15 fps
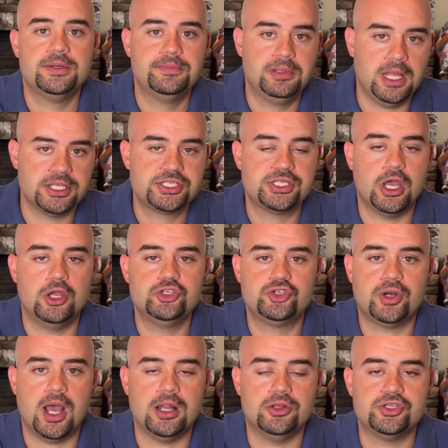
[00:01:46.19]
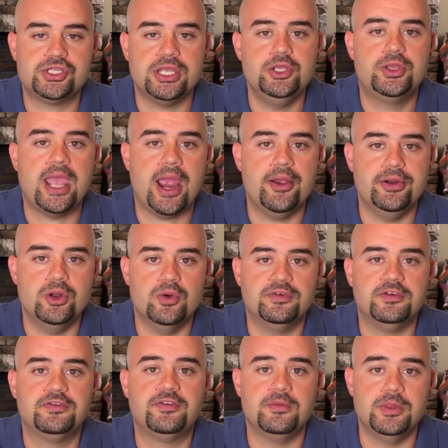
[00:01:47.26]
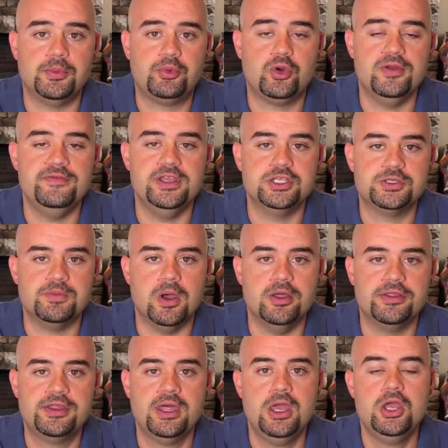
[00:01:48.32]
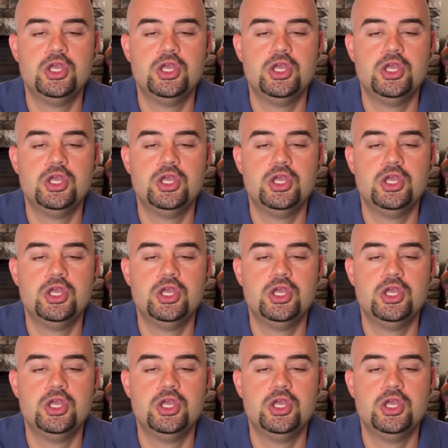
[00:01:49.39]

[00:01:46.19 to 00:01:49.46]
plus the $100 that you carried over from the previous month.